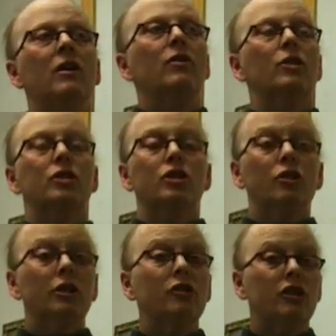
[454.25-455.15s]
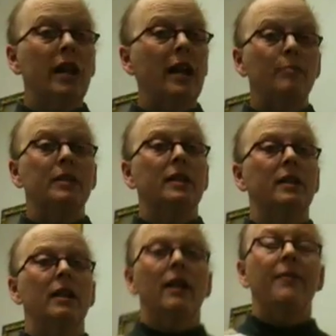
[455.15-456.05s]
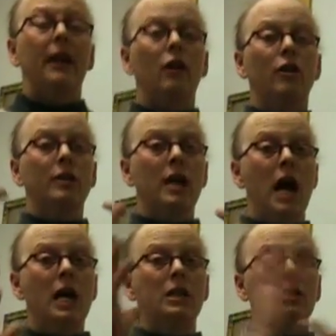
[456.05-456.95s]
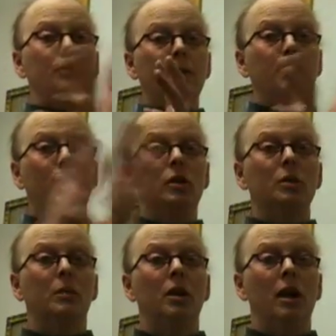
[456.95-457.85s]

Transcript: There are certain shapes that are not superimposable